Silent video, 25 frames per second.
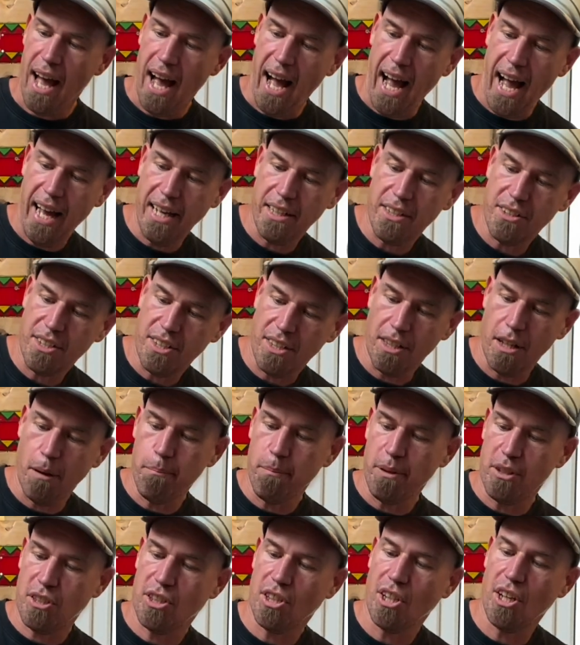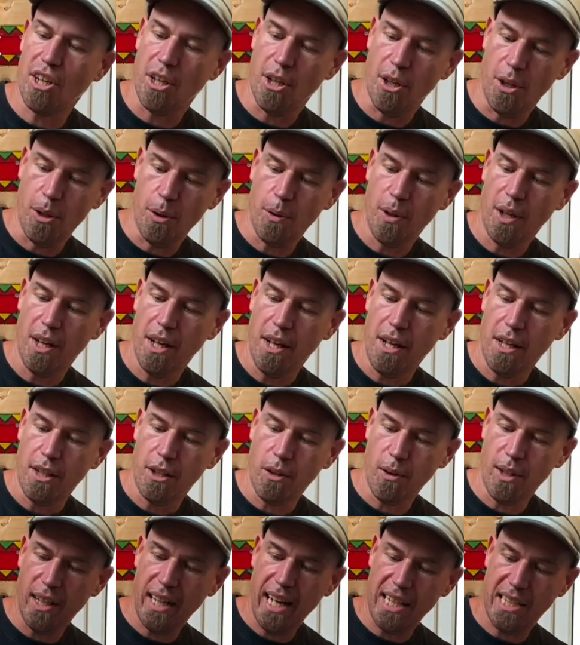And number two,
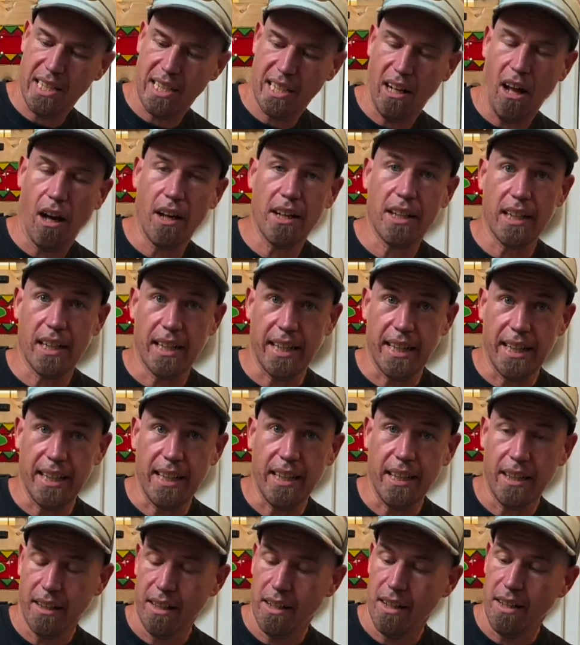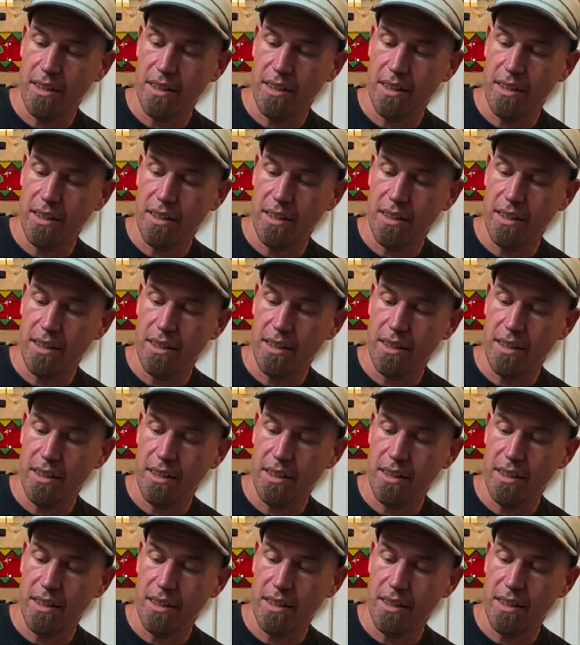you're less likely